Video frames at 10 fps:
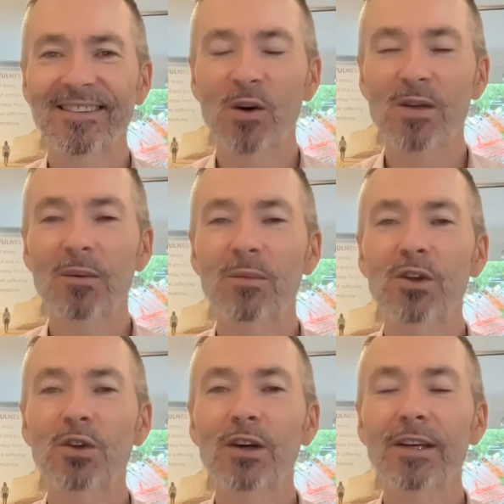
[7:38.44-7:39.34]
or something
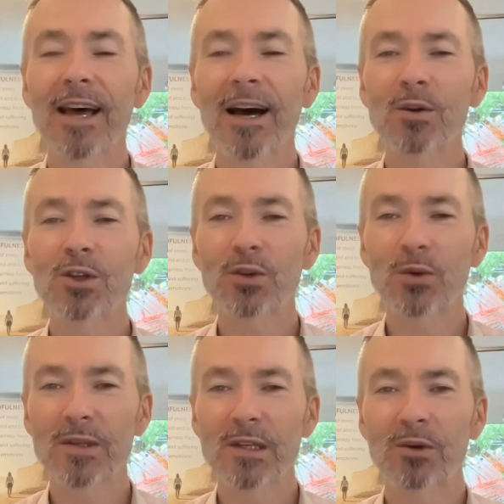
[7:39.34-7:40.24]
you can now
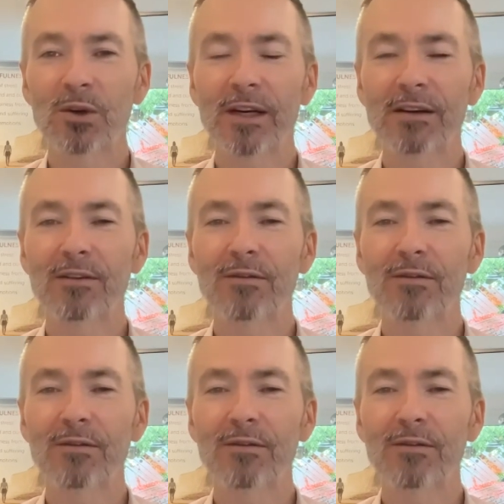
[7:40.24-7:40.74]
choose to be grateful